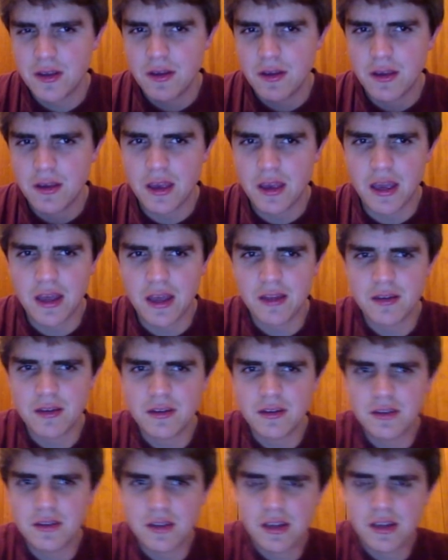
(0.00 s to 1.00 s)

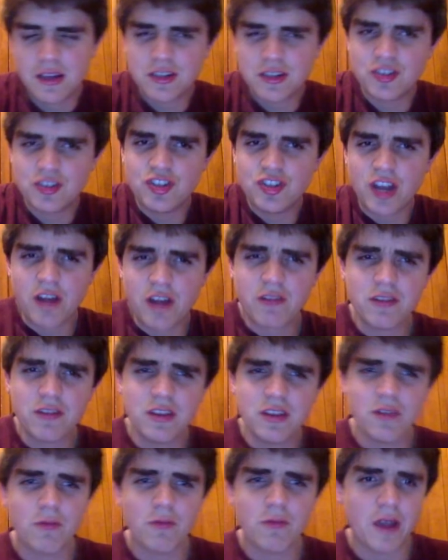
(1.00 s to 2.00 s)
And it's generally
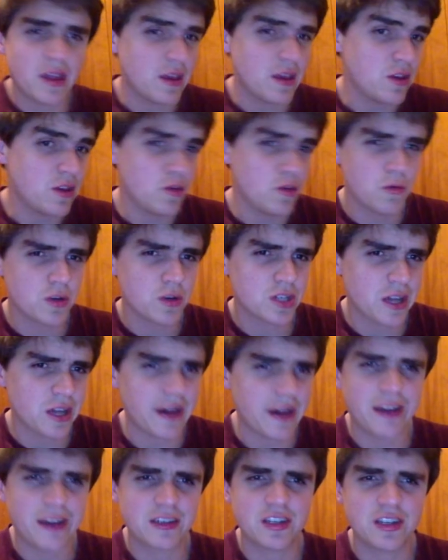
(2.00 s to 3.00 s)
the way that you were
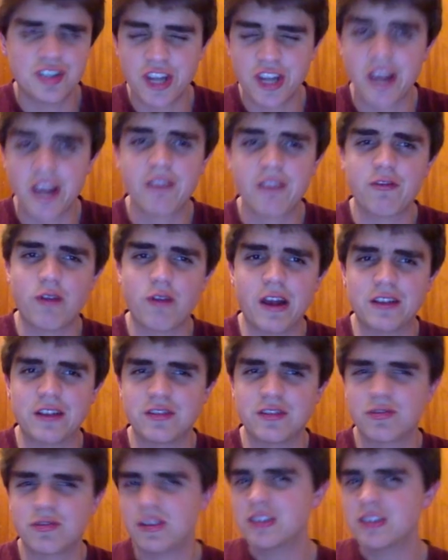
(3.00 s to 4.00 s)
taught to check for
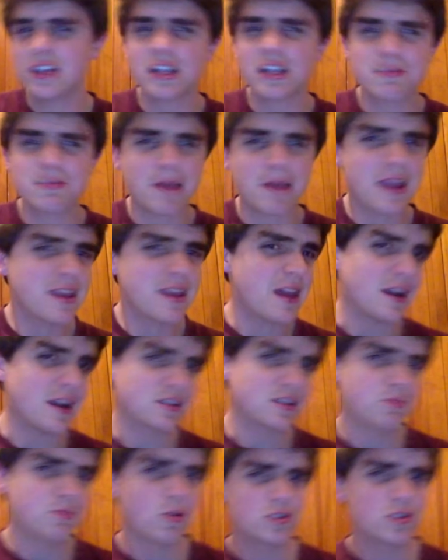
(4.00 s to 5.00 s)
acids, or at least that's my
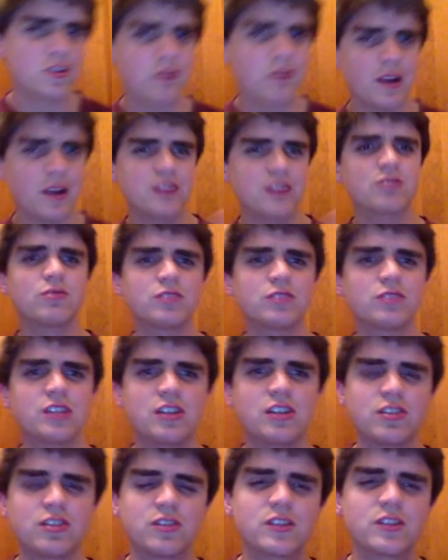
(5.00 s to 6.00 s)
guess. Most grade school
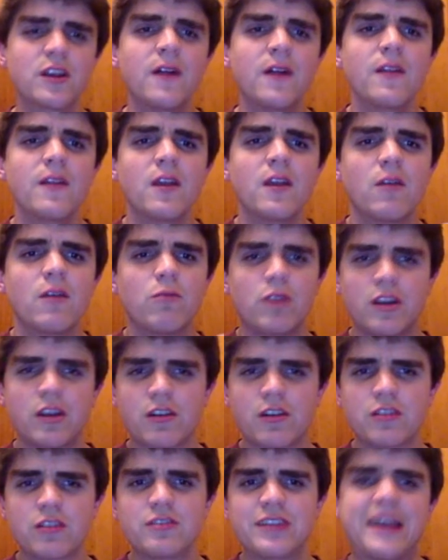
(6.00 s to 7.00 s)
teachers will
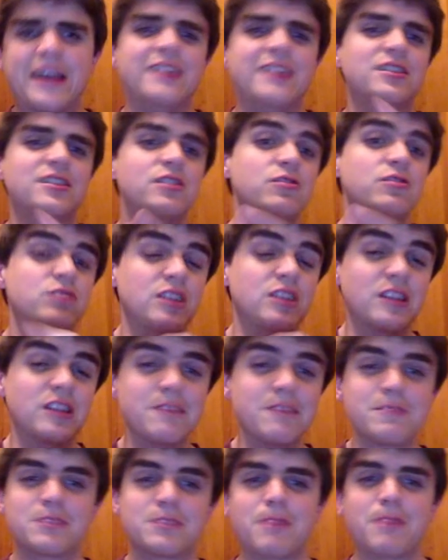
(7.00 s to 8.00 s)
introduce acid using
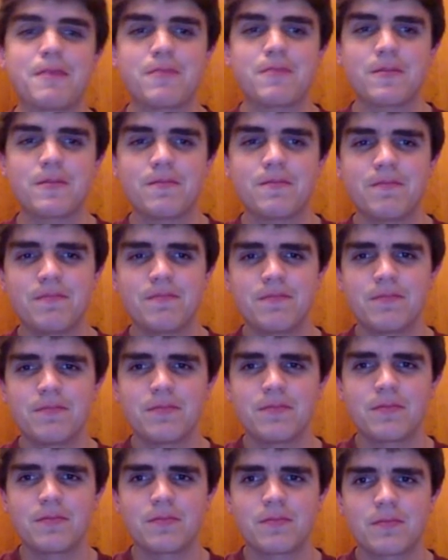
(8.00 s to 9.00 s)
litmus paper.
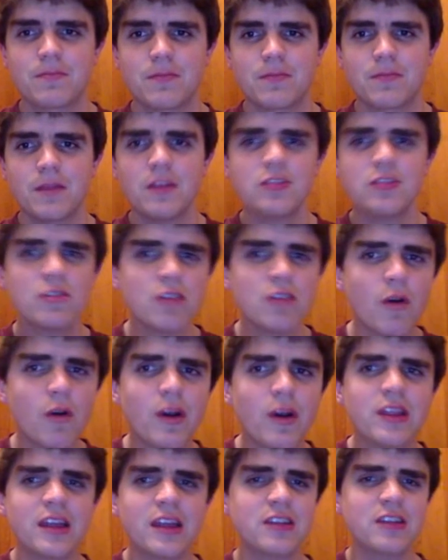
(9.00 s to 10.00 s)
And so
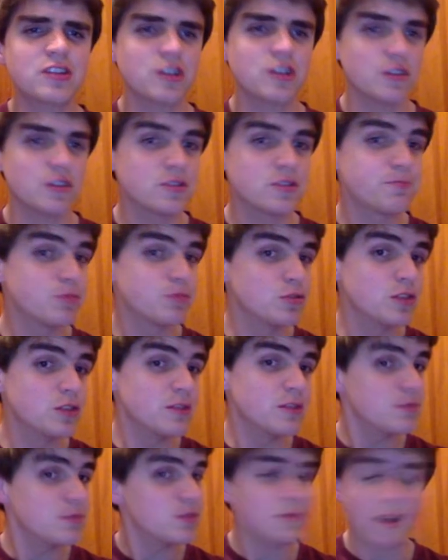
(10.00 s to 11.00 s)
knowing that it turns blue
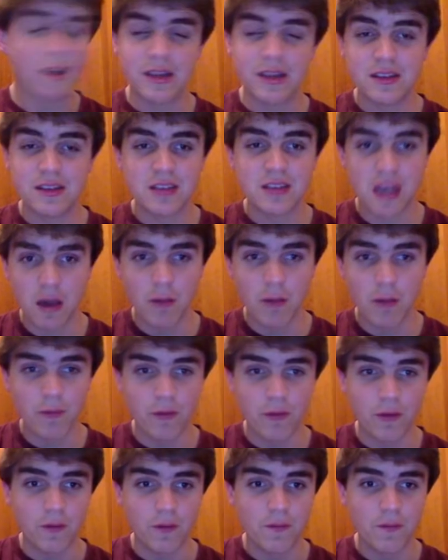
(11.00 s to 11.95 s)
litmus red is helpful.